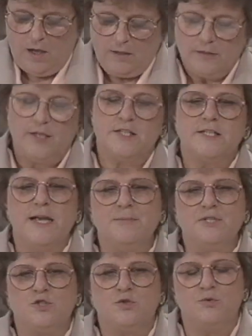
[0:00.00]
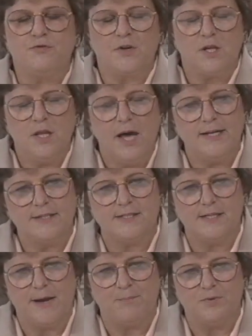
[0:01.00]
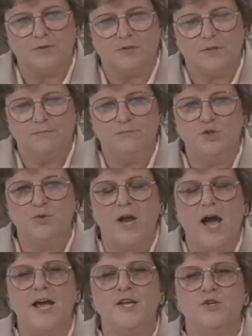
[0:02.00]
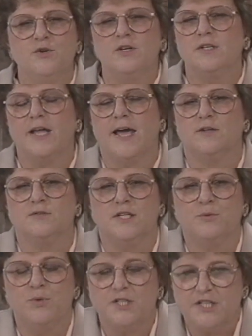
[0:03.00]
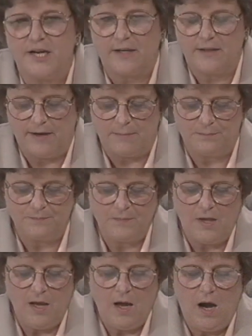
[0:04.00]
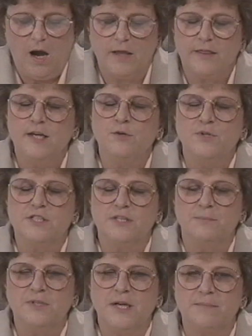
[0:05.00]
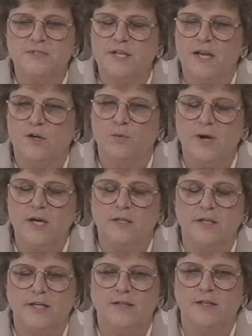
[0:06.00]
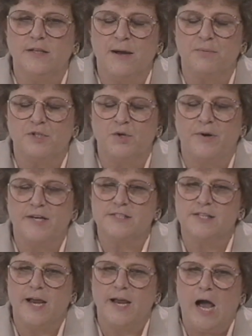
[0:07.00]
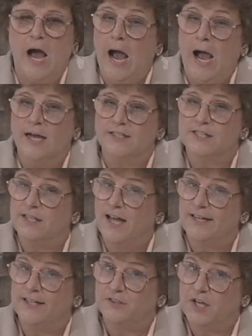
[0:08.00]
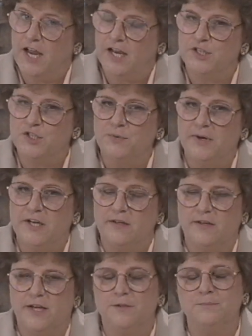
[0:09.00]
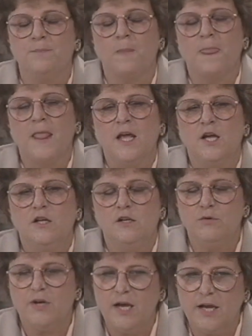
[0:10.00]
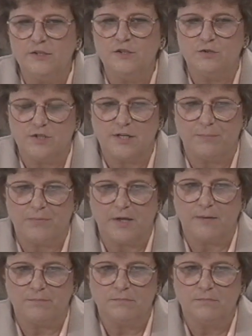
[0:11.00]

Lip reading: The same is true for clotted samples. Do not unilaterally reject them. I think we sometimes take great glee in the laboratory in saying, aha, it's clotted, can't do anything. You can do something.